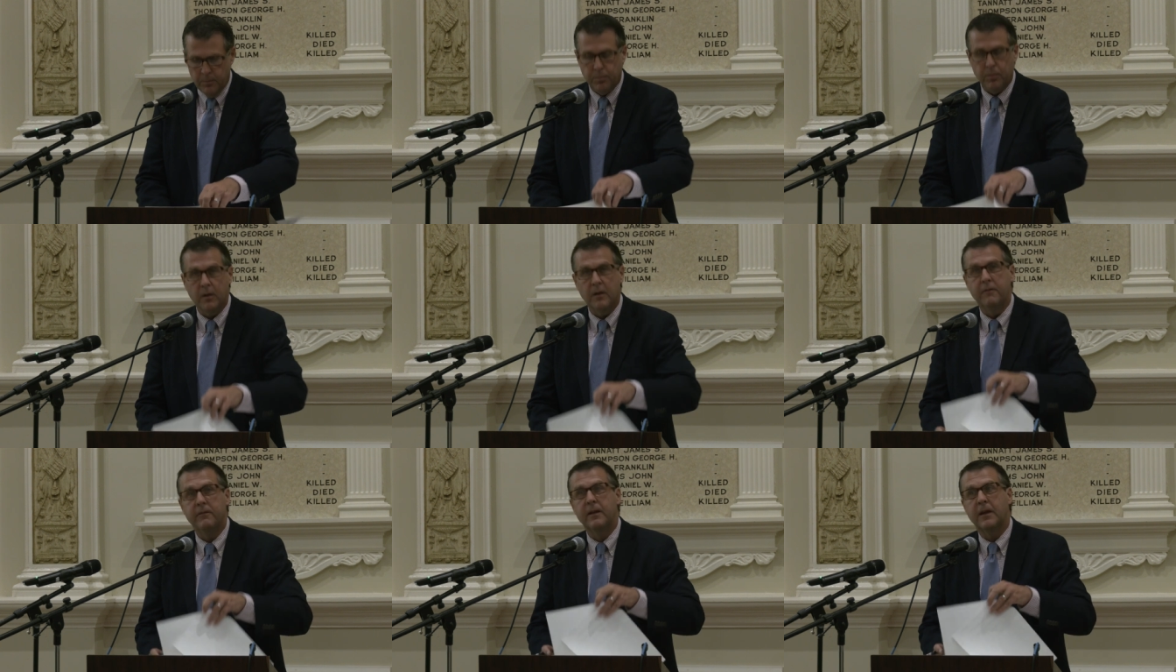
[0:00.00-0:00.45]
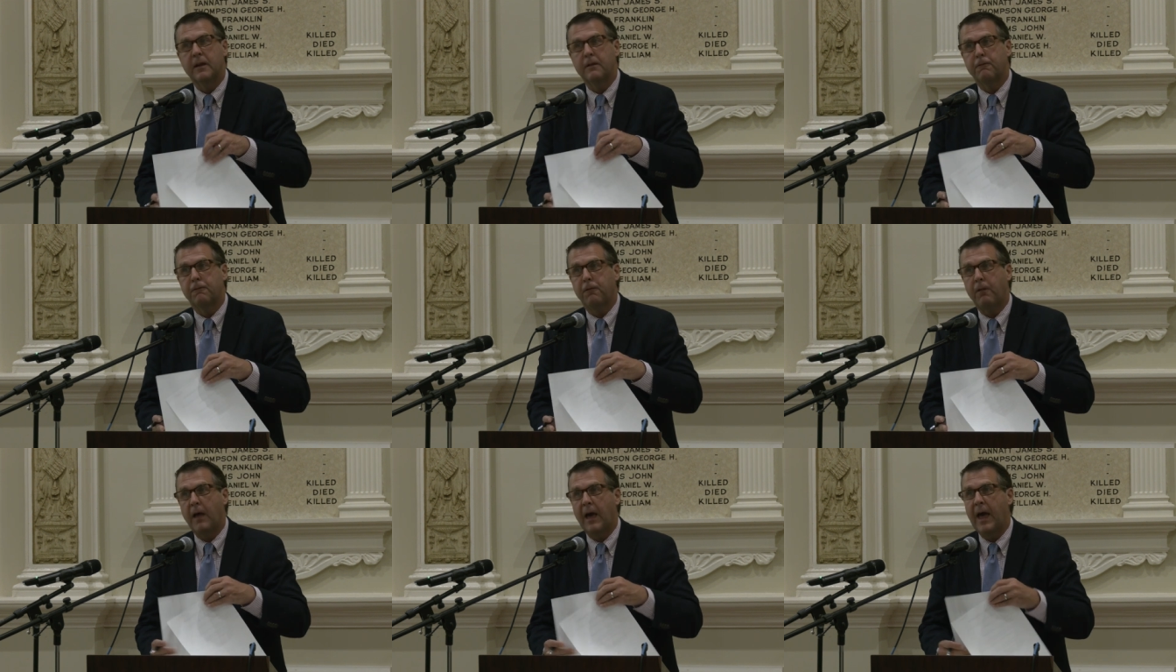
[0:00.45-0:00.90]
Bolivian
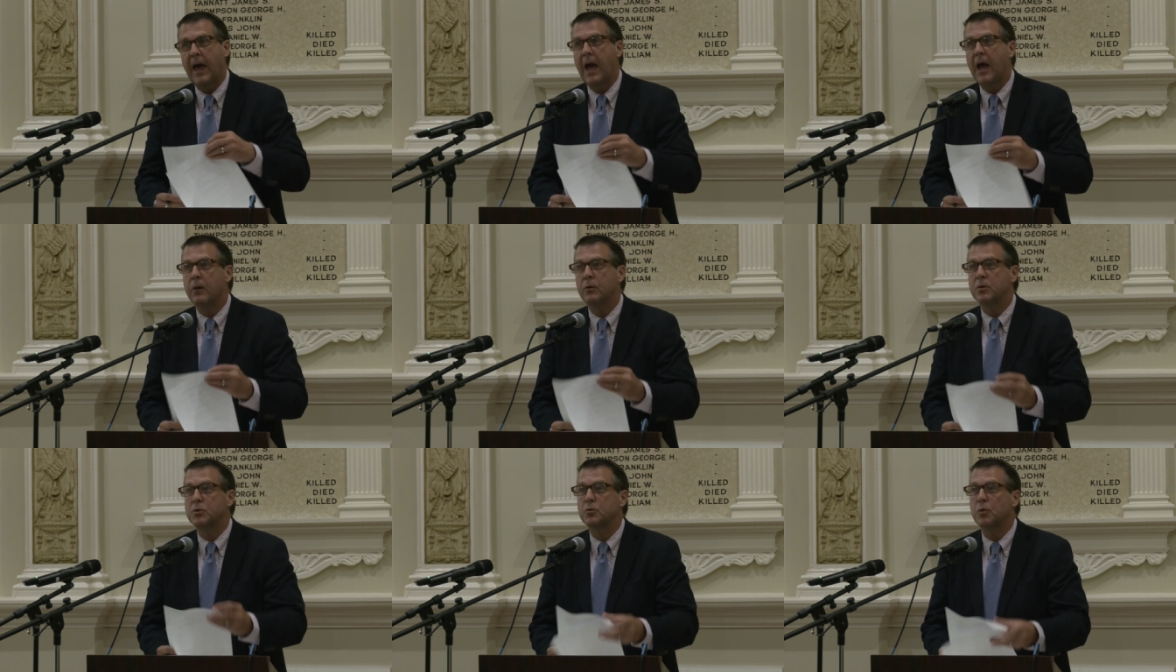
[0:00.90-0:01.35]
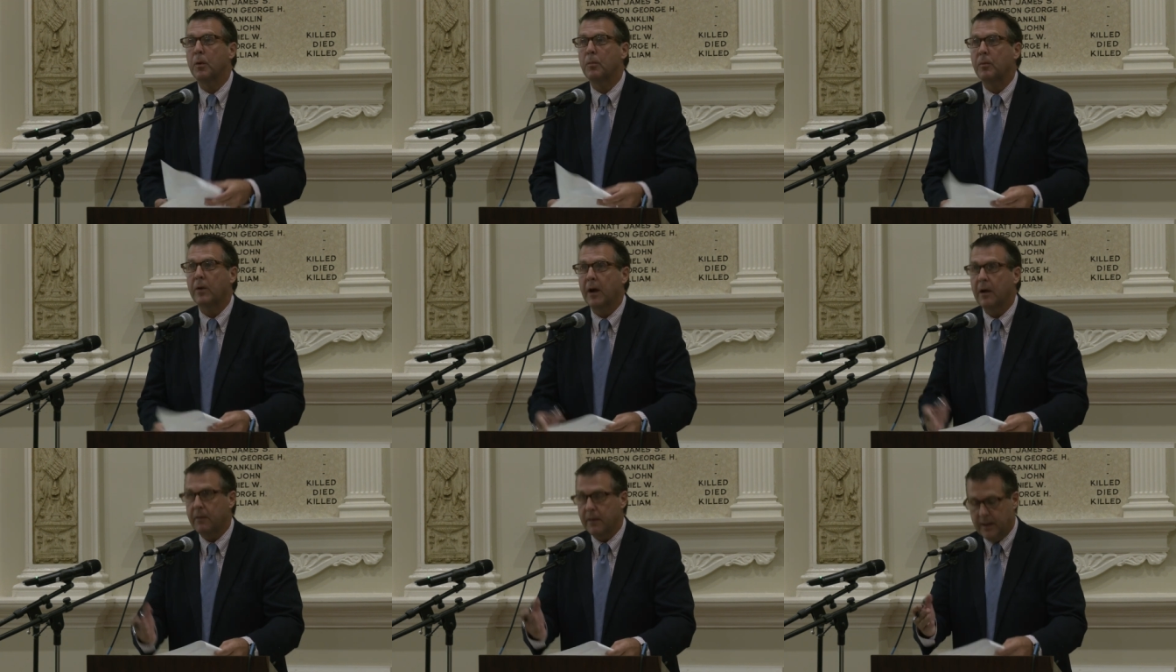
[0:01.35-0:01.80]
flag, which we're
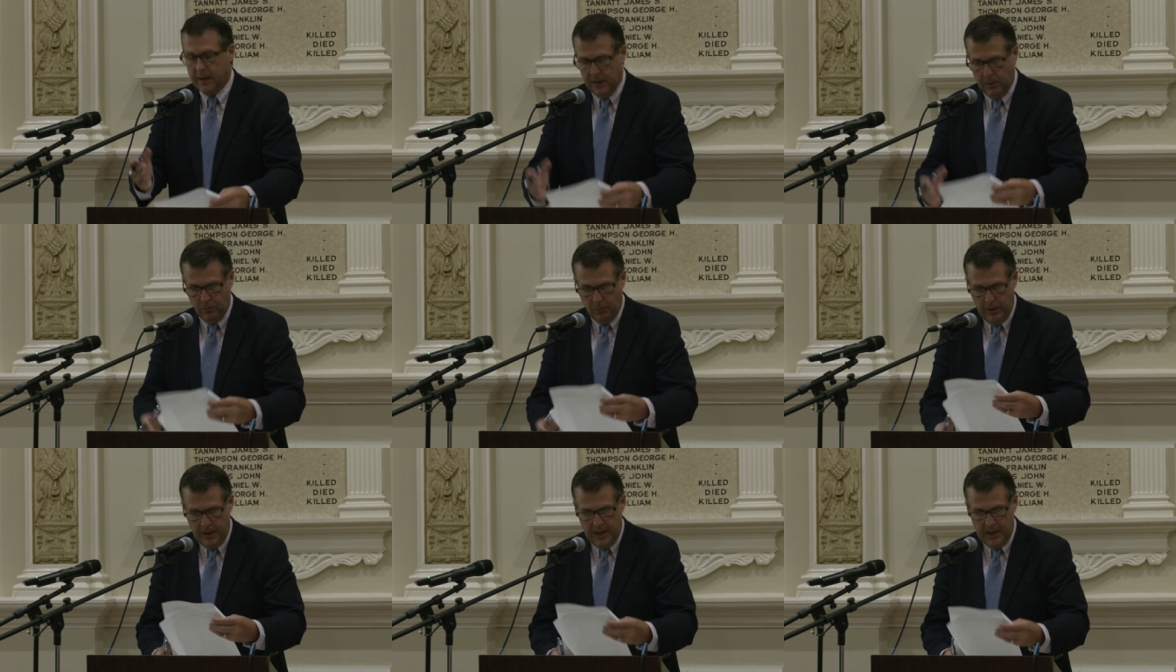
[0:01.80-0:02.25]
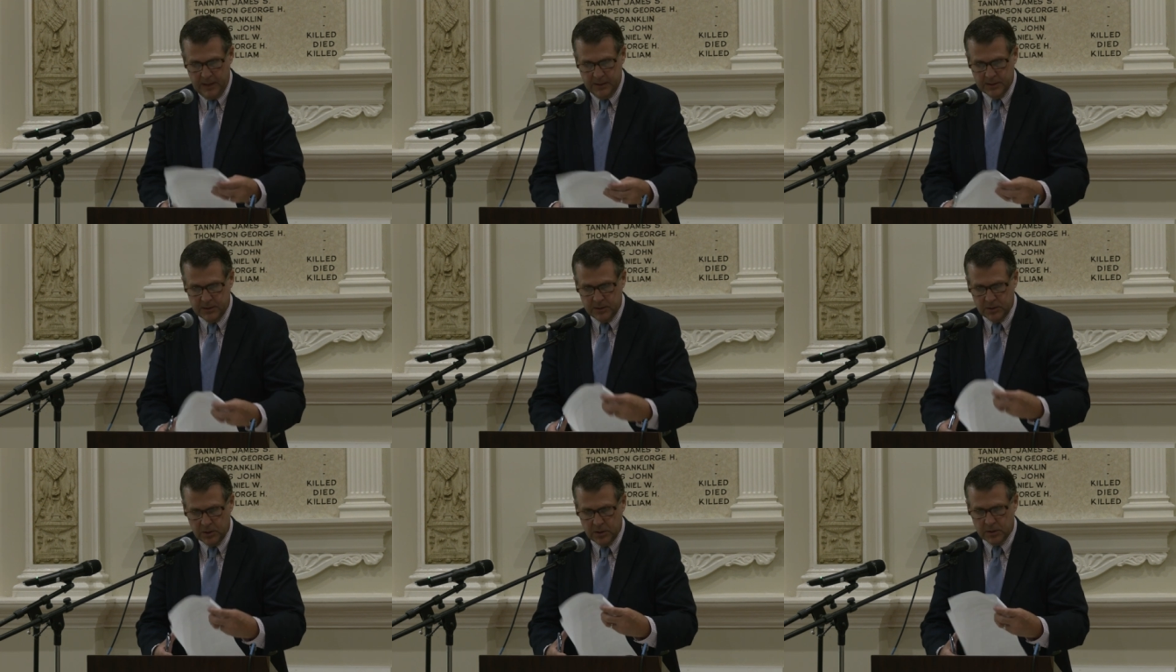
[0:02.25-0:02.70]
probably going to raise
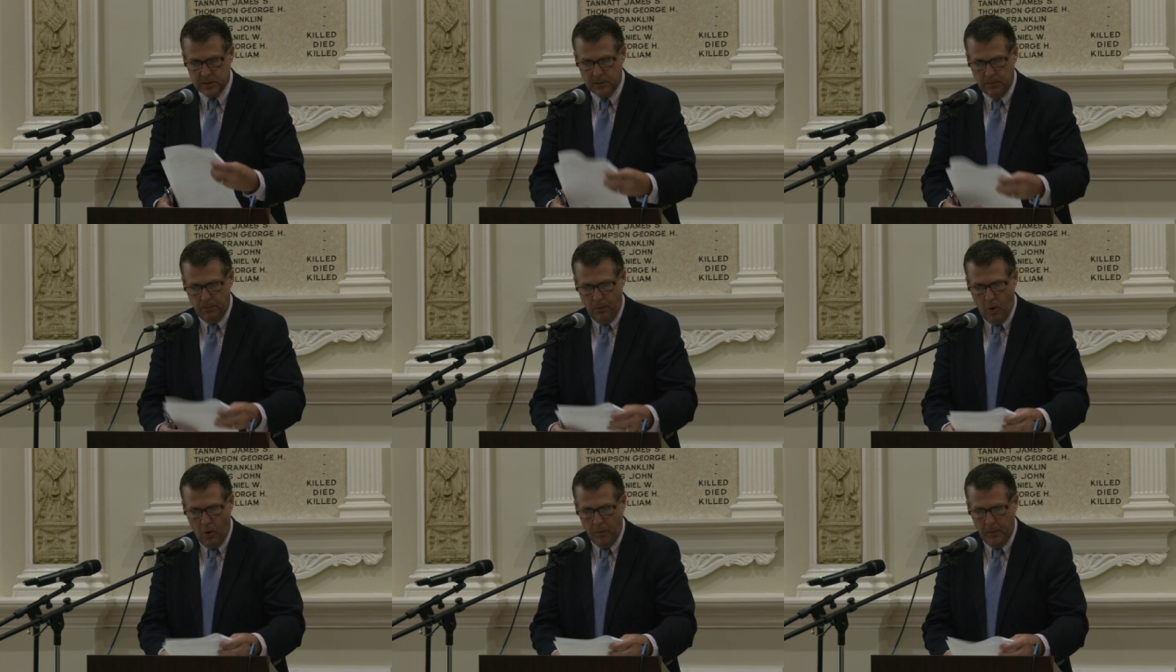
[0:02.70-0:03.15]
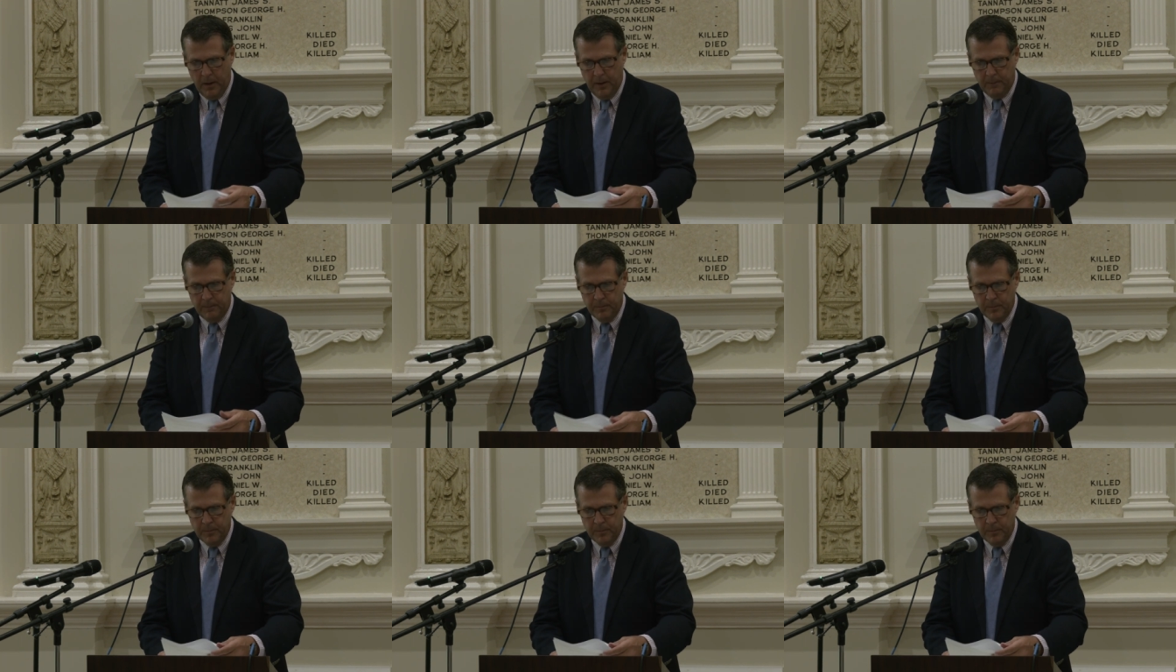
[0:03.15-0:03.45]
in just a moment,